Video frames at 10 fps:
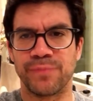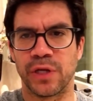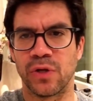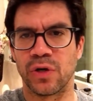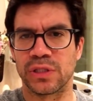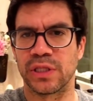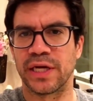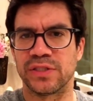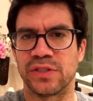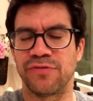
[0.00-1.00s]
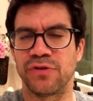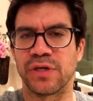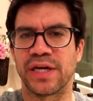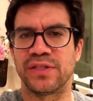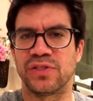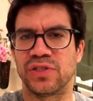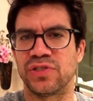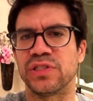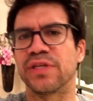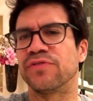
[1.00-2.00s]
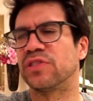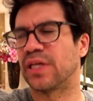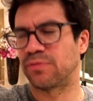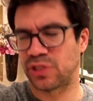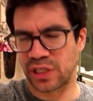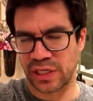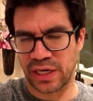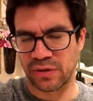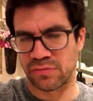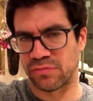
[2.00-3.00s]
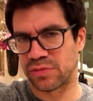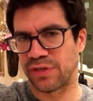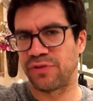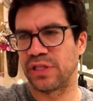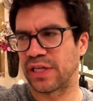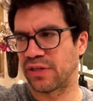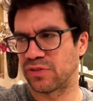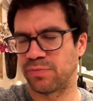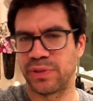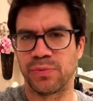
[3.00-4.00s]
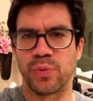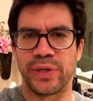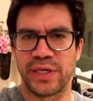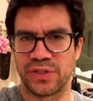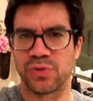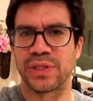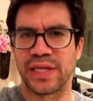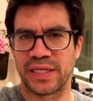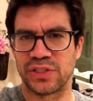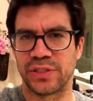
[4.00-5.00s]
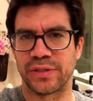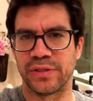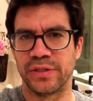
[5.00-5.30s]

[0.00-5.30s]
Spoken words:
along the lines, if you're not in the 67 steps, check it out. 70,000 people went into it last year.